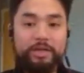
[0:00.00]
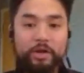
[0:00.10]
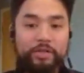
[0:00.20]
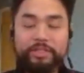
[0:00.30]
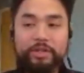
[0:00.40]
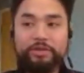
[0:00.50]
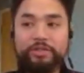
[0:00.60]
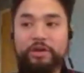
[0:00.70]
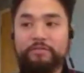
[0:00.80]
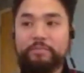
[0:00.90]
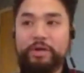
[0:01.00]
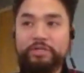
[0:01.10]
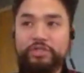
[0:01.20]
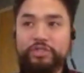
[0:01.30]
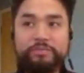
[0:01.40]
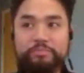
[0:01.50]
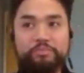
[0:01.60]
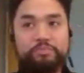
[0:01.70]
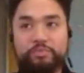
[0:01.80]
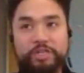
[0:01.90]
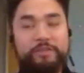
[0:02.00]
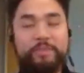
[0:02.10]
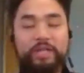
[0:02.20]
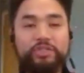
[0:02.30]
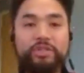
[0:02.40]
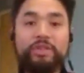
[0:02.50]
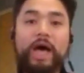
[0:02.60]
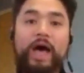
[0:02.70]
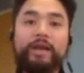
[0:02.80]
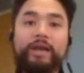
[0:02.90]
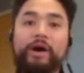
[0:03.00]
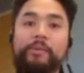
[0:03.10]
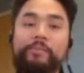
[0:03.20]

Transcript: and all this other stuff, but she did mention that.